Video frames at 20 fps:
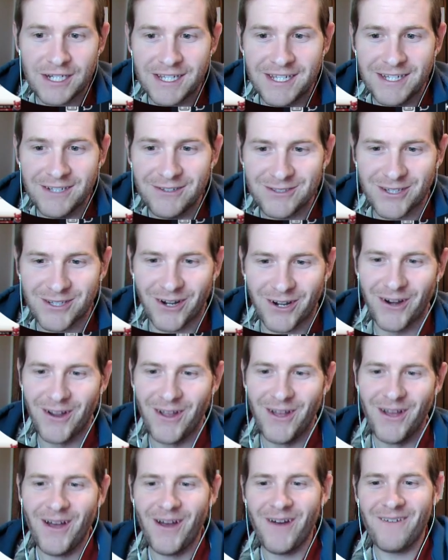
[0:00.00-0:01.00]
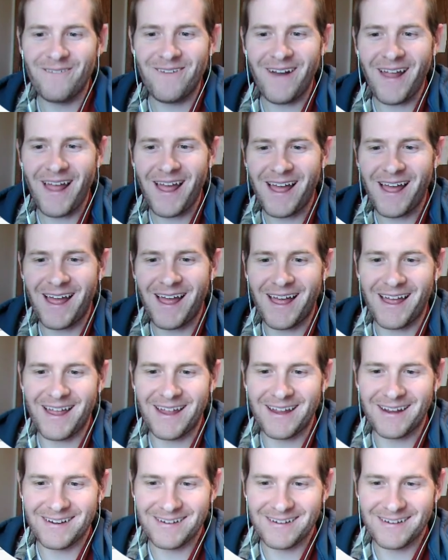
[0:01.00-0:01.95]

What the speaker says: kills her. All right.